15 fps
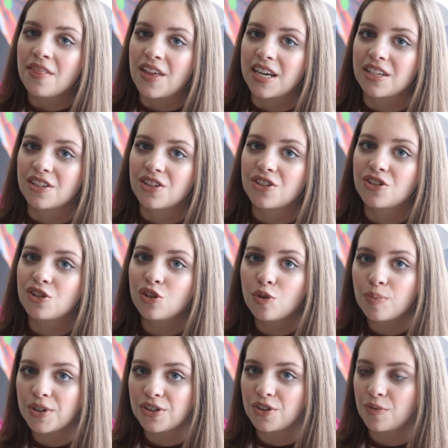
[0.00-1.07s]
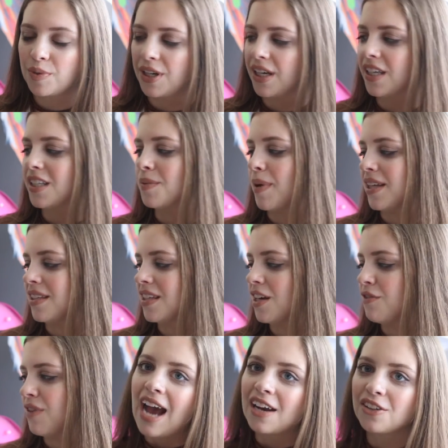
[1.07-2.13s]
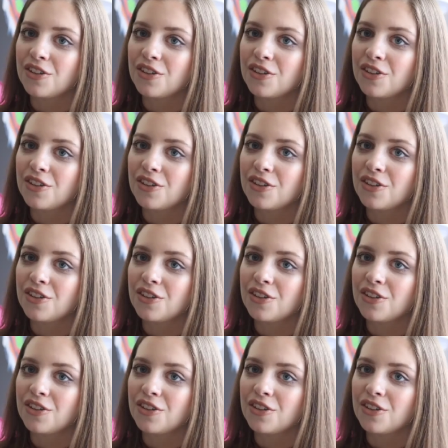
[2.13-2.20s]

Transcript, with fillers: that is super super expensive and